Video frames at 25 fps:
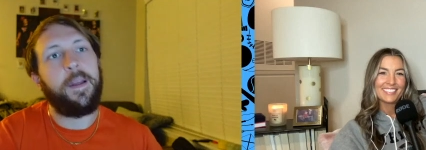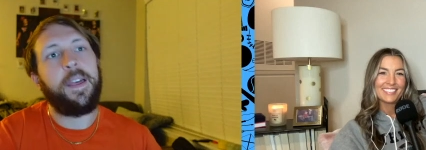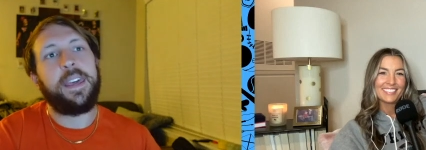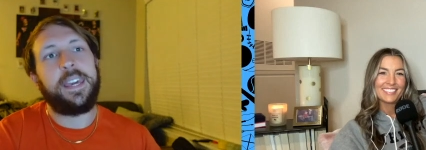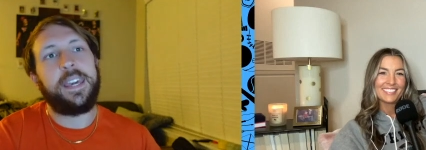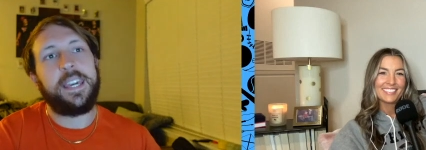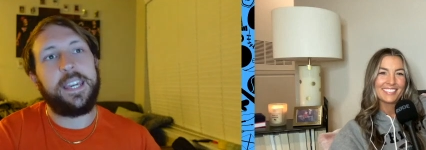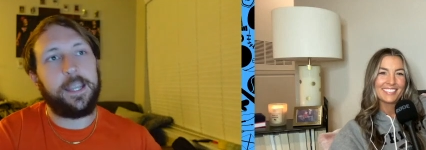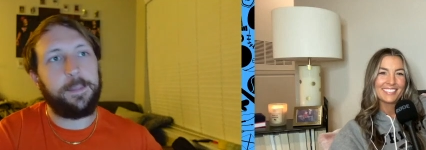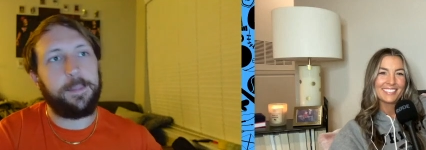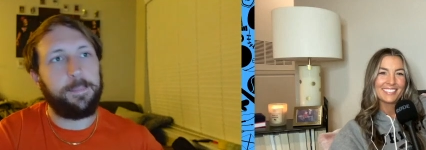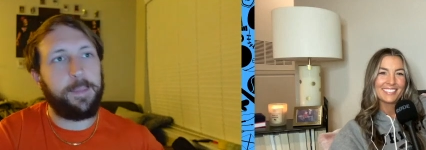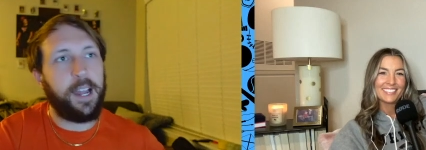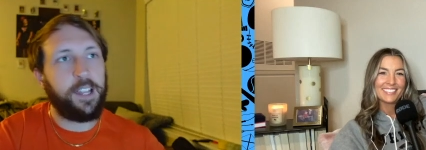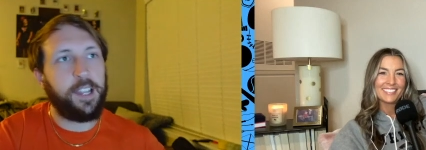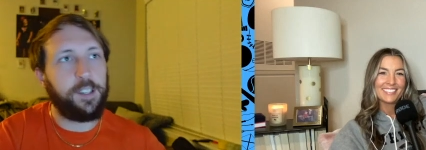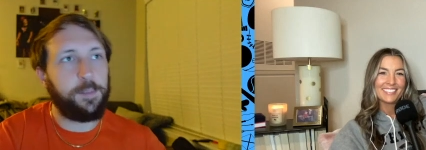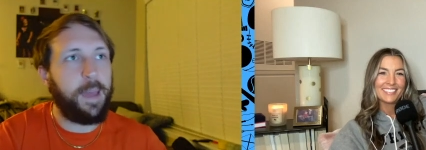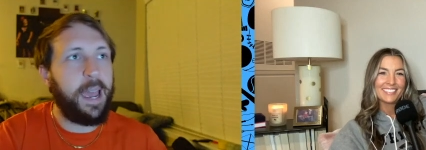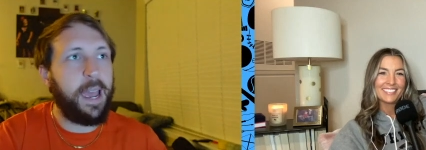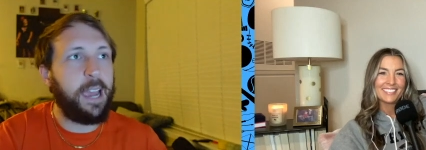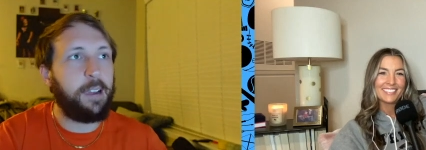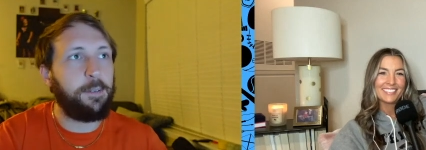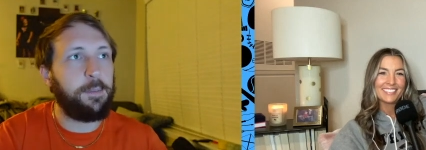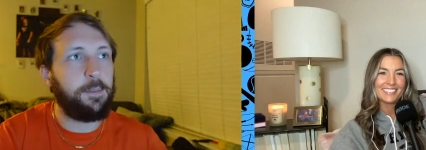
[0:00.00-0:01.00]
Speaker 1: He can bounce
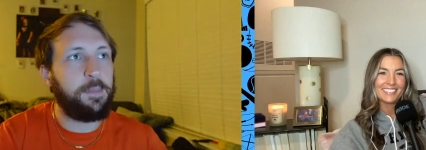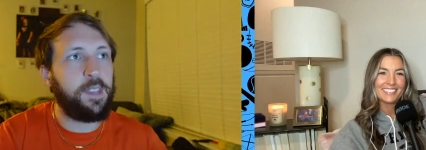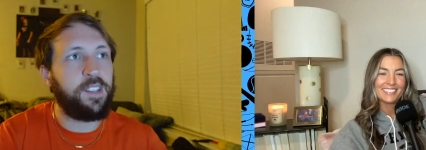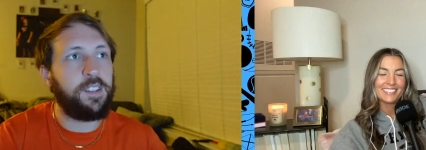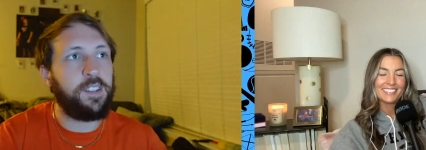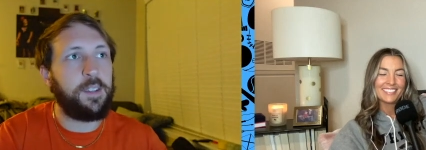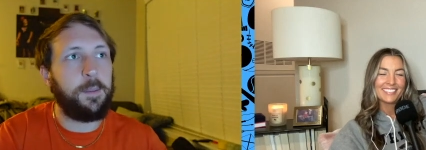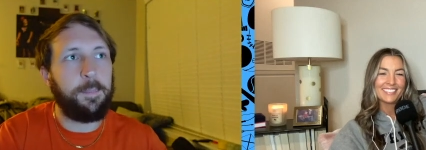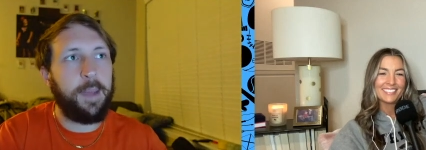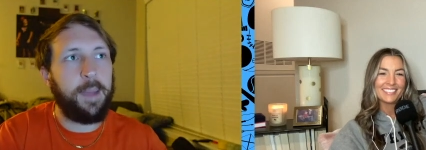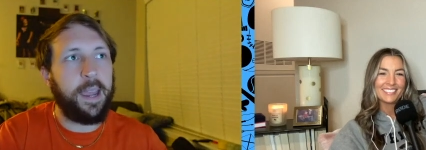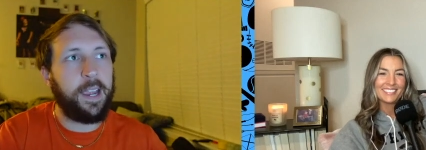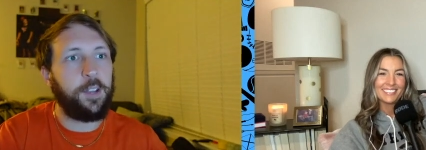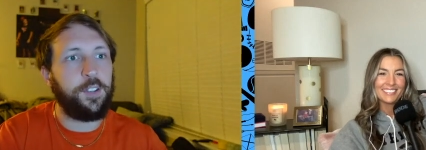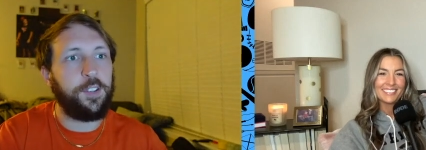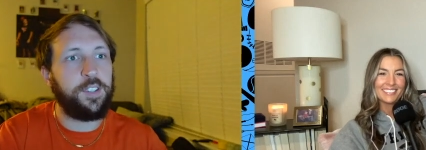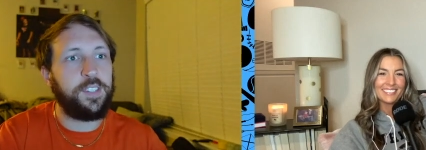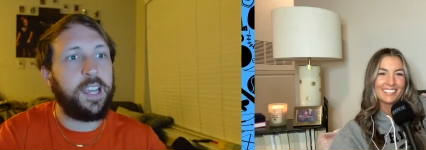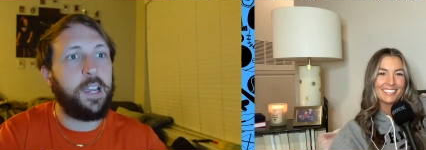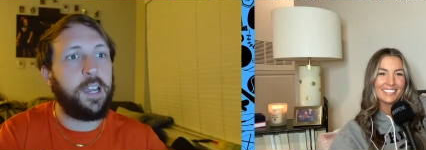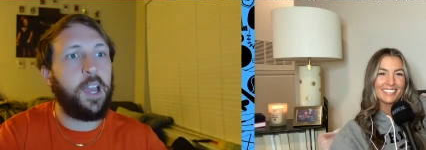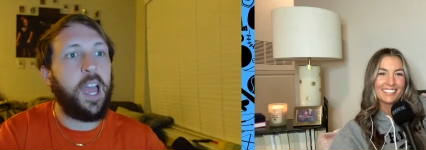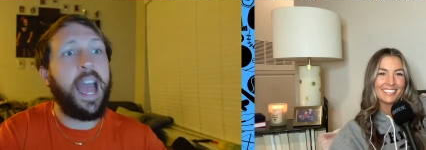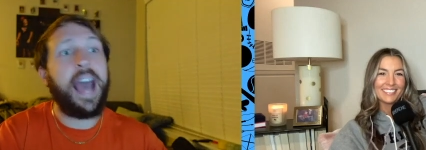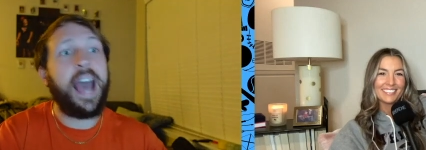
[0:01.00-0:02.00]
back from this. The Bengals
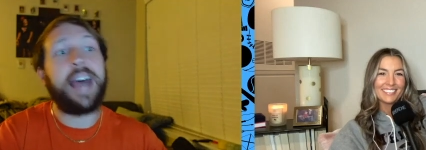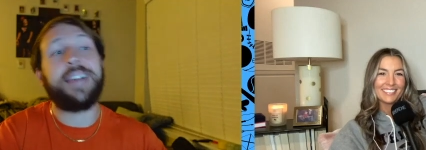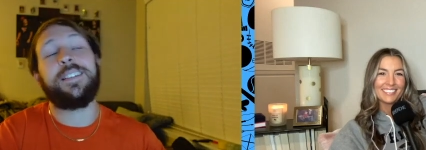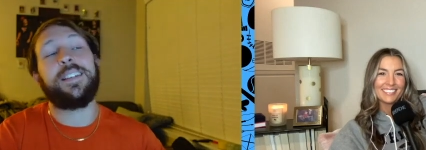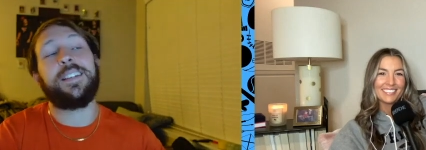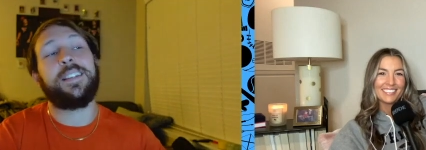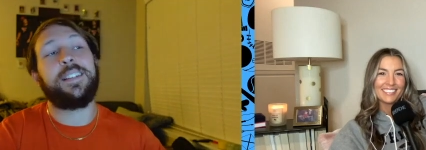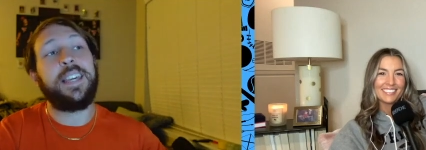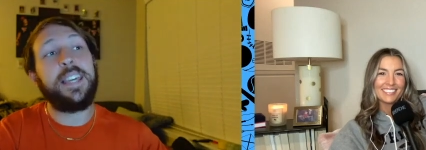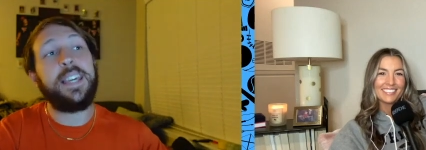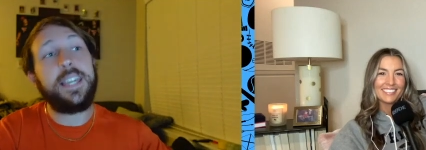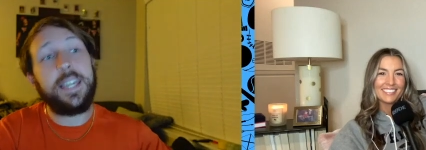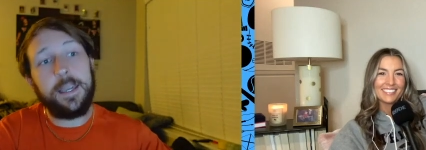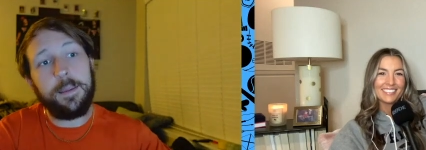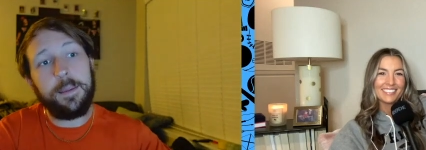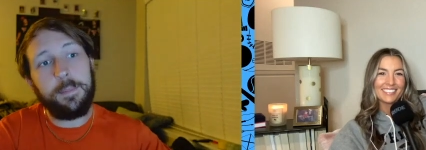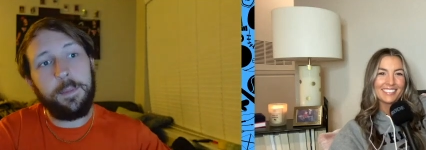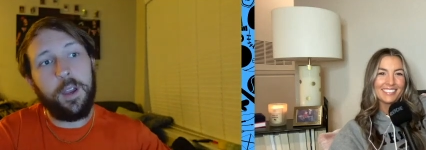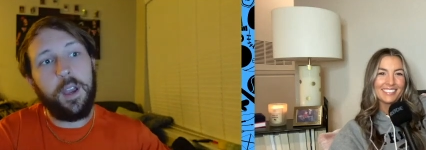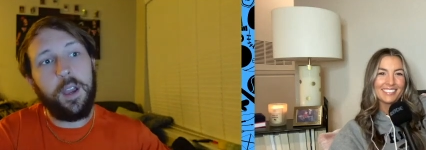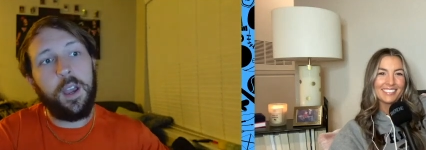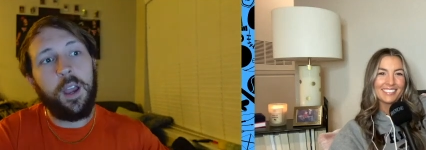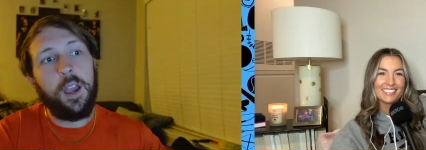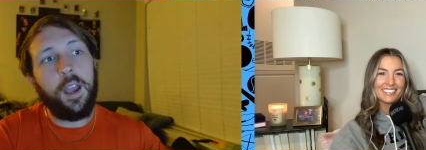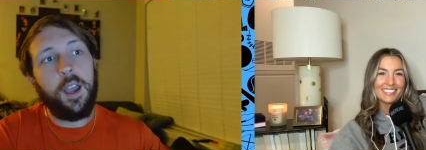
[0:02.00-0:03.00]
as a team
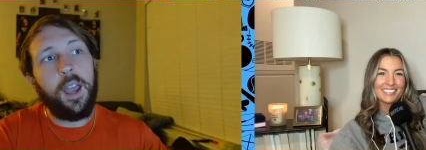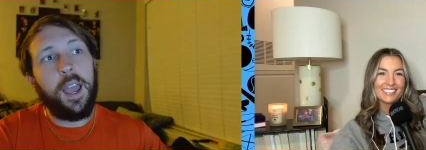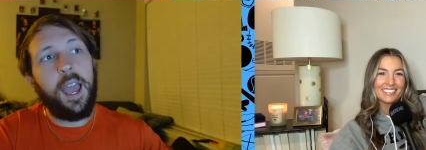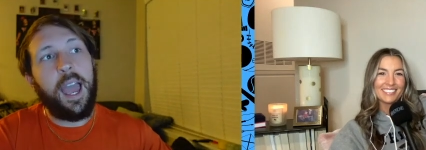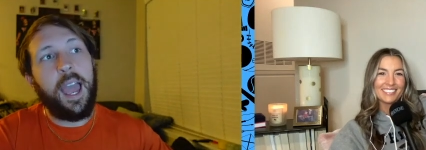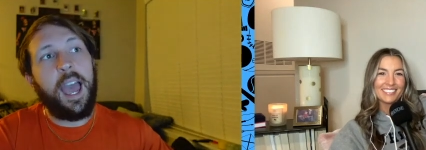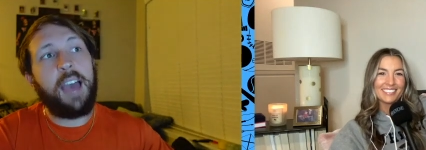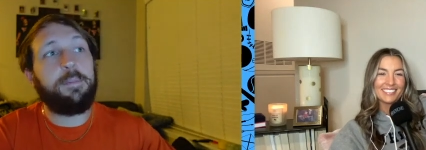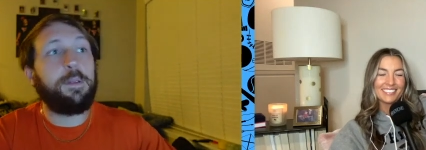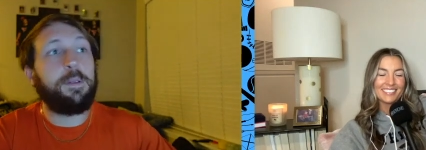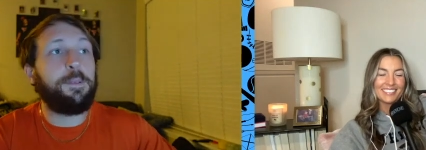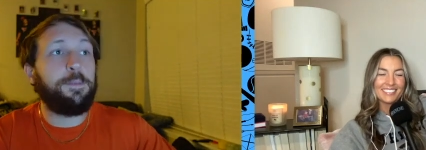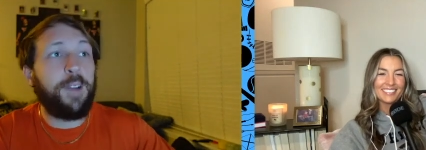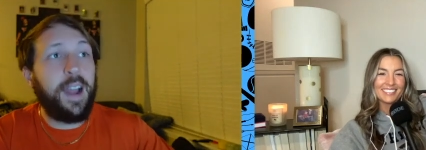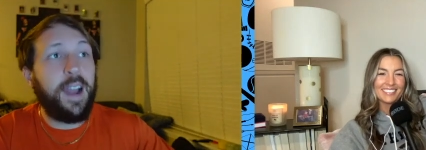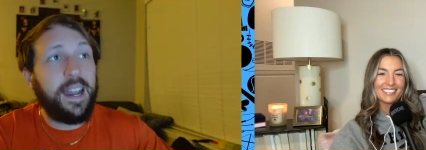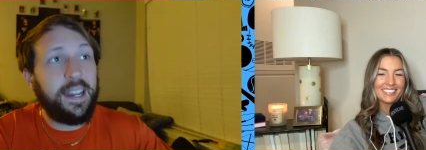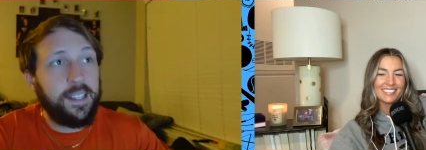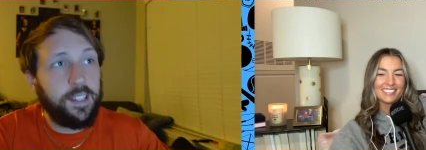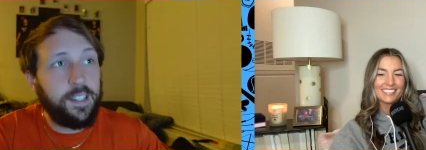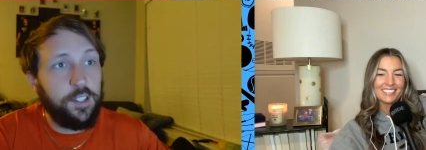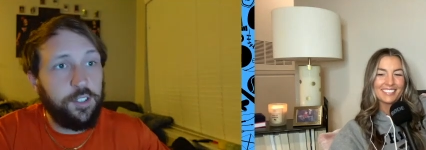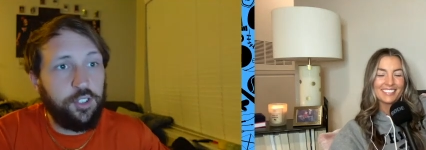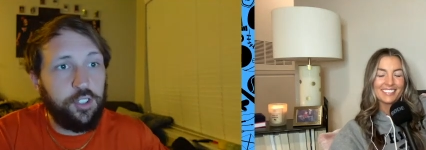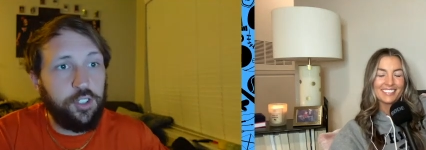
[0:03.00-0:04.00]
have been finding
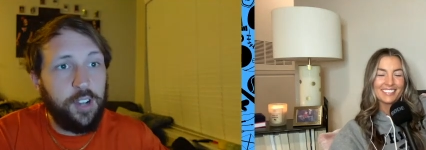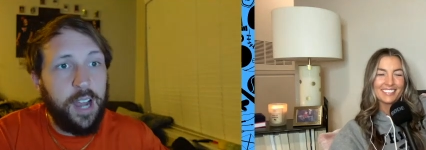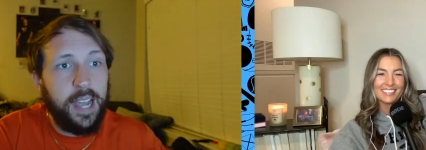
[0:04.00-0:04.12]
their stride